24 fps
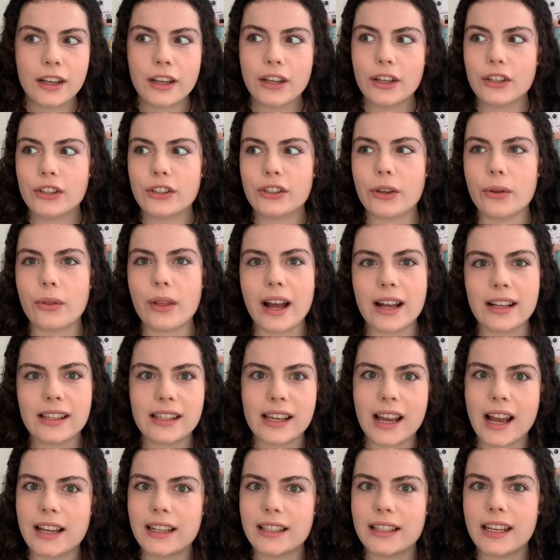So that's
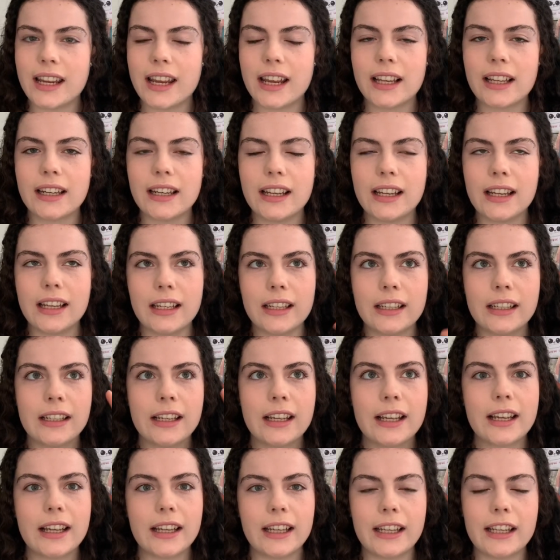Antigone,
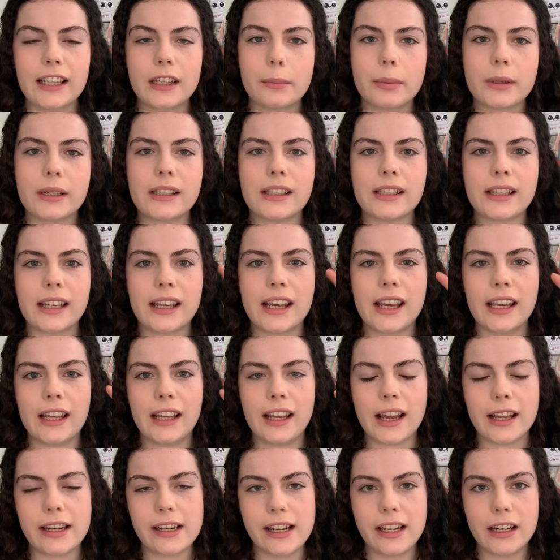Oedipus the King,
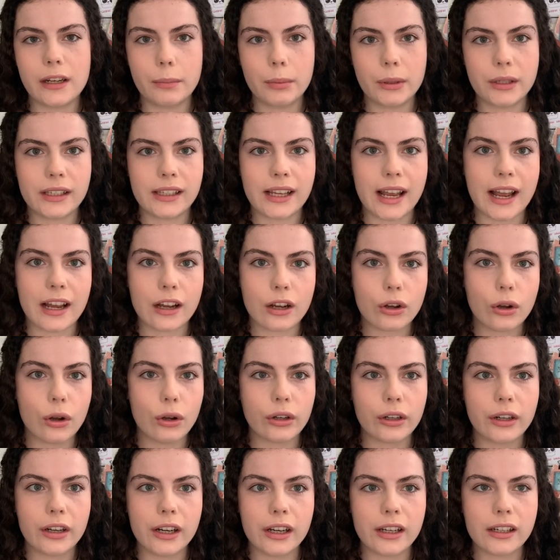and Oedipus at
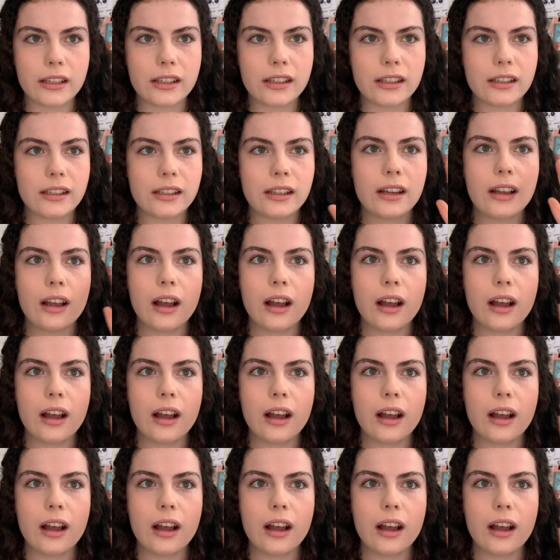Colonus.